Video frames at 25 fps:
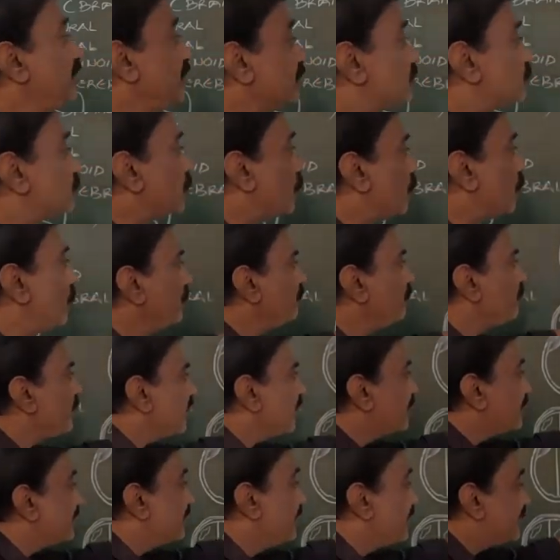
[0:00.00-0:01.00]
So
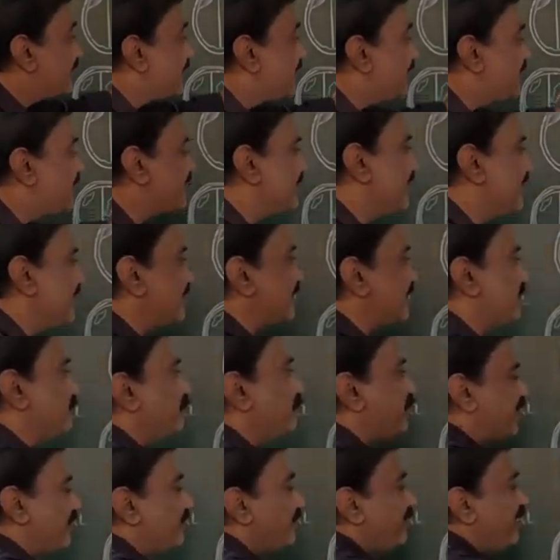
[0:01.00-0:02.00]
this is
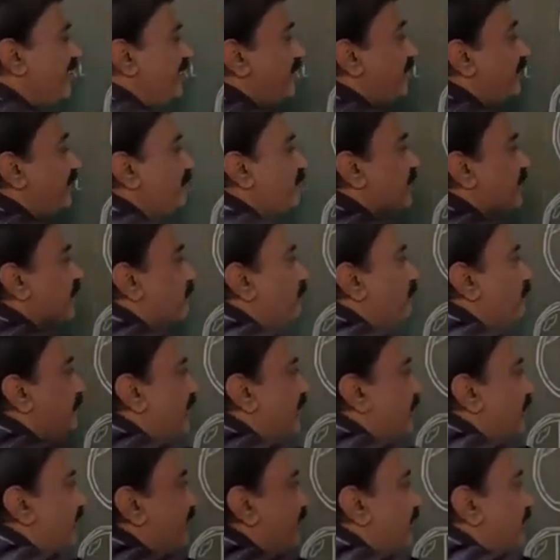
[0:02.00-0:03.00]

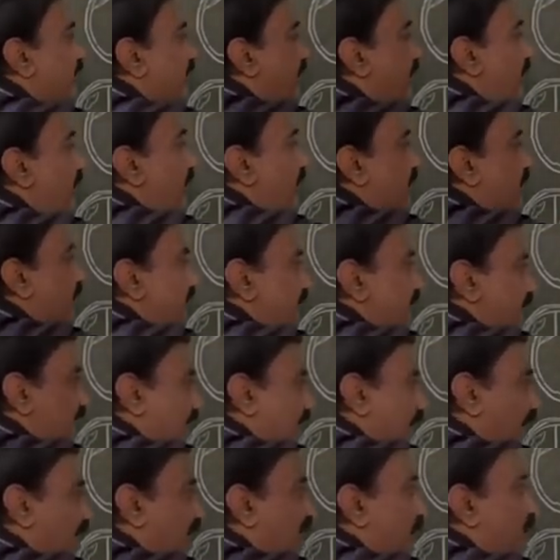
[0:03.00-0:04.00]
between the
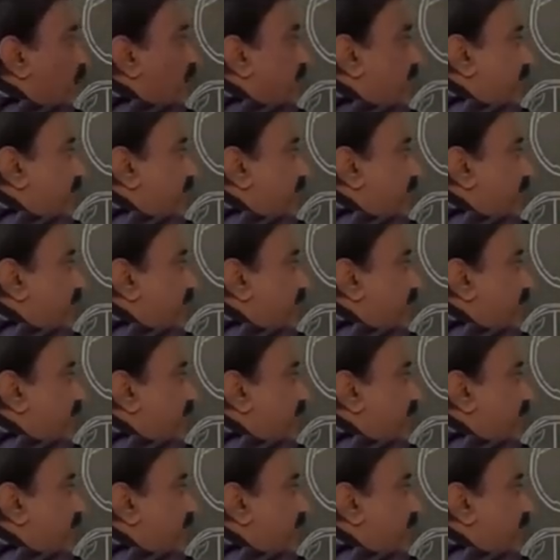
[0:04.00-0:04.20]
skull